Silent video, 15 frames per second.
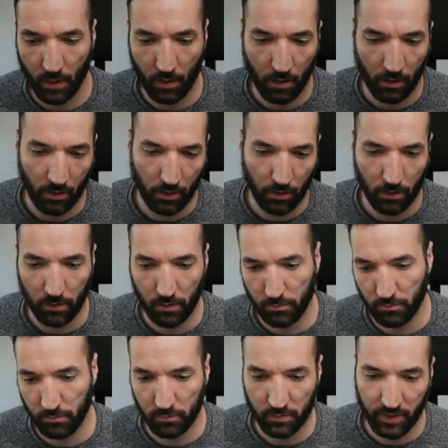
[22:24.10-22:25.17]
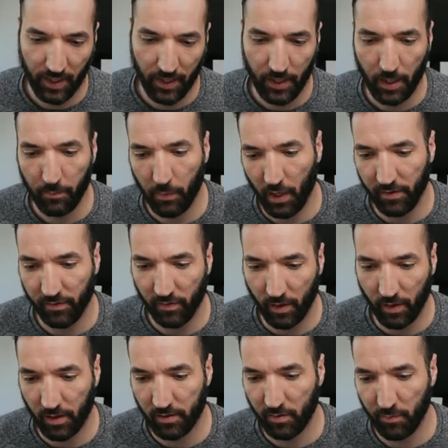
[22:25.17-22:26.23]
Can I buy
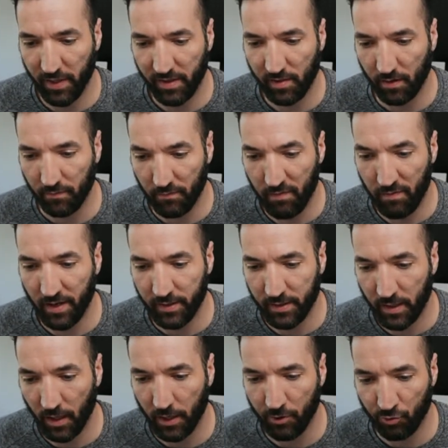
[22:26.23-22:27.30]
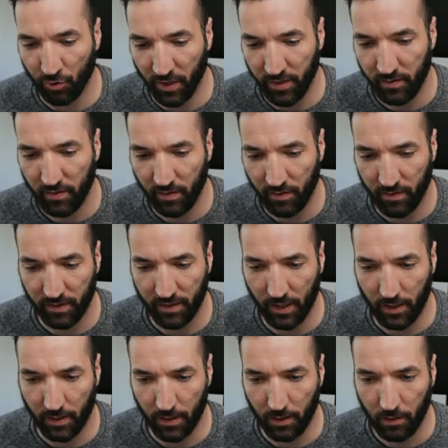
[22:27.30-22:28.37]
stocks based on Fed cut rates? Is it
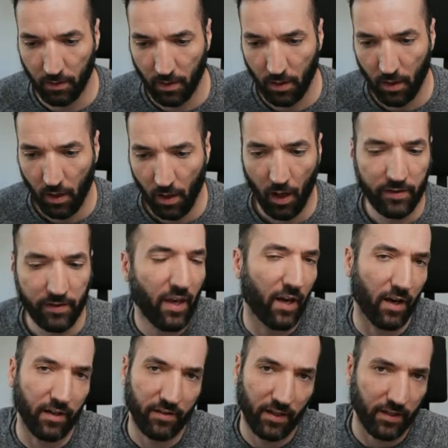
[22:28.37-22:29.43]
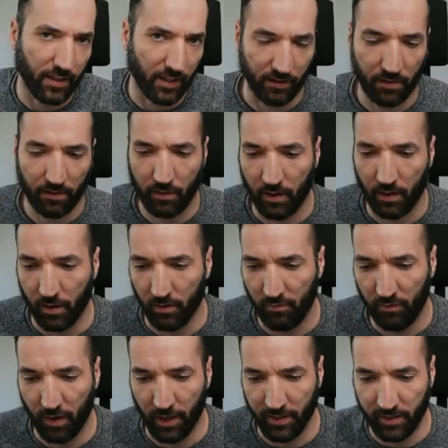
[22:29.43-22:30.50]
halal? Yeah, I think that's
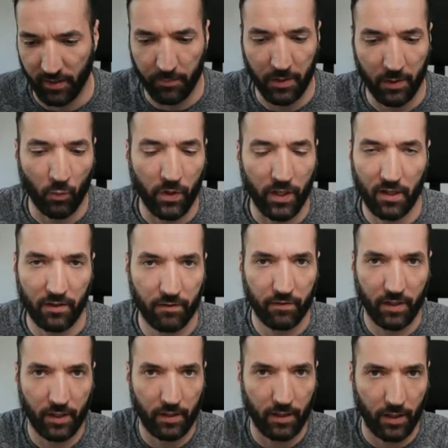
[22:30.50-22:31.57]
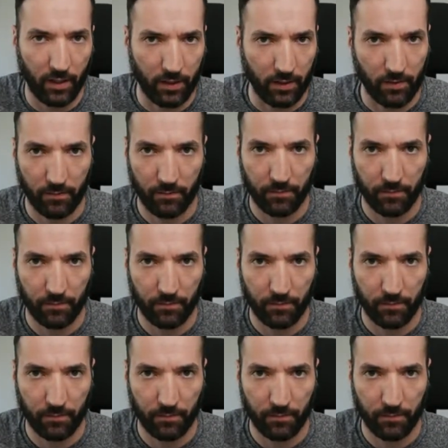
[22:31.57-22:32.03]
fine. I mean, we live in a